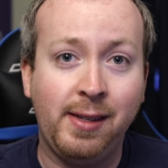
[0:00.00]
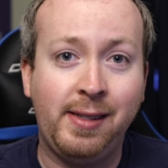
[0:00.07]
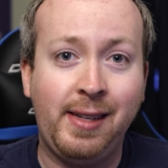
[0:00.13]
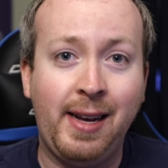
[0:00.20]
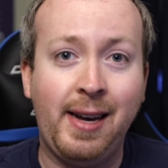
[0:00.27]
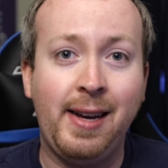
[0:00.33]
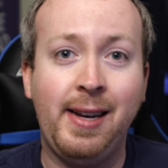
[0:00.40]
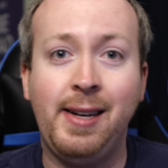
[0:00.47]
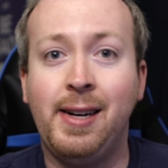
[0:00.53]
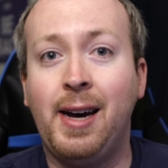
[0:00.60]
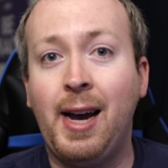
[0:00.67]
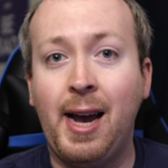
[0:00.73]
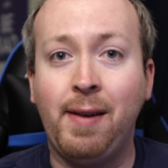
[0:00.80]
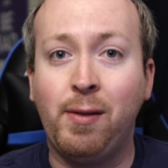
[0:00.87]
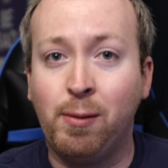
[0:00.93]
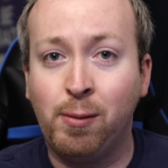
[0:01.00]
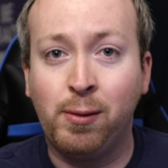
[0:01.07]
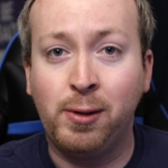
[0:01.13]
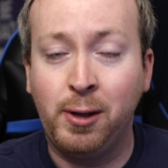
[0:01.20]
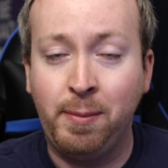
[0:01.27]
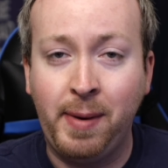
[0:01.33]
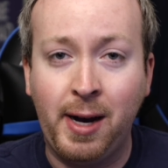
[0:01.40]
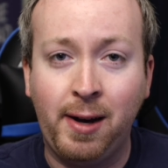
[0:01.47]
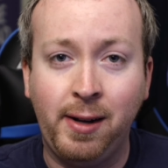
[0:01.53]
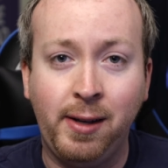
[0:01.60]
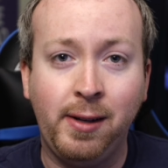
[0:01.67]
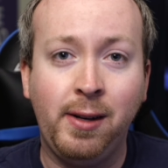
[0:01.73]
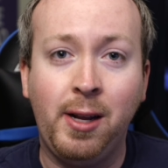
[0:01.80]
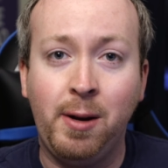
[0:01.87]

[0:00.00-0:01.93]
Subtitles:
set and not have to worry about it